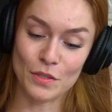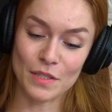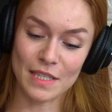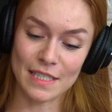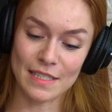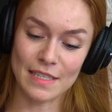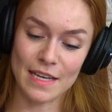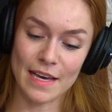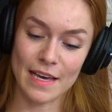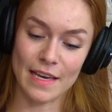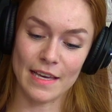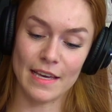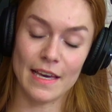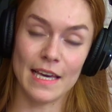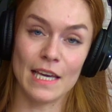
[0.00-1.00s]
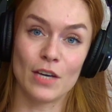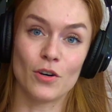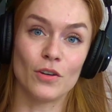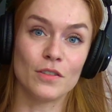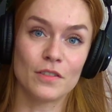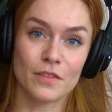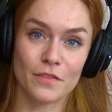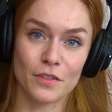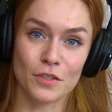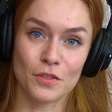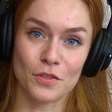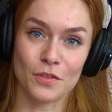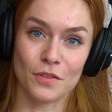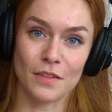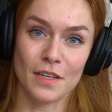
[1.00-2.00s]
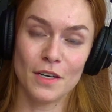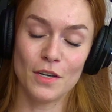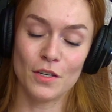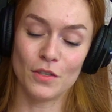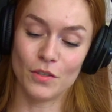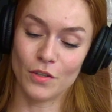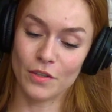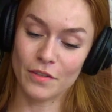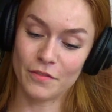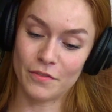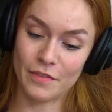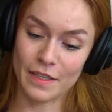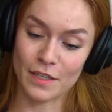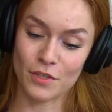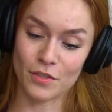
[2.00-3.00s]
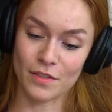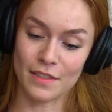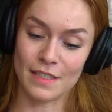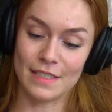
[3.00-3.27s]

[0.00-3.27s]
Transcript: this day a controversial, non-fiction,